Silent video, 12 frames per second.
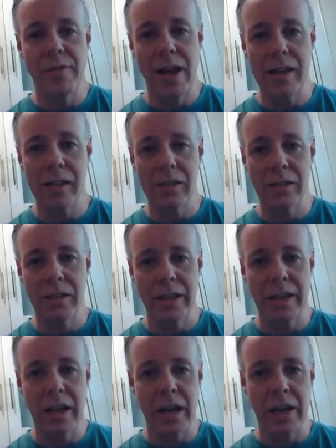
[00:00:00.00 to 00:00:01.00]
file
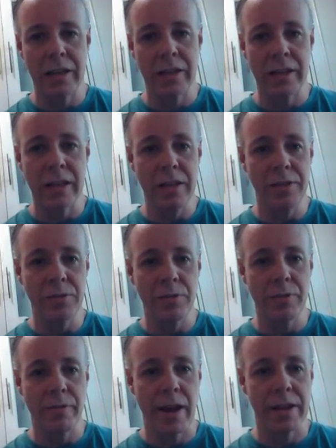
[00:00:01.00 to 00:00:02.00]
and I need
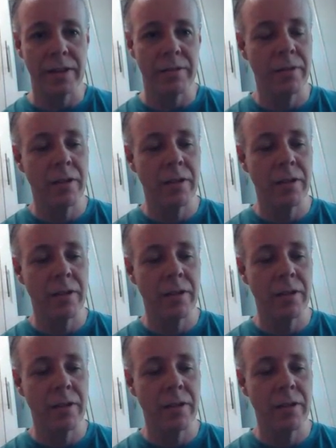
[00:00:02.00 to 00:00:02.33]
to write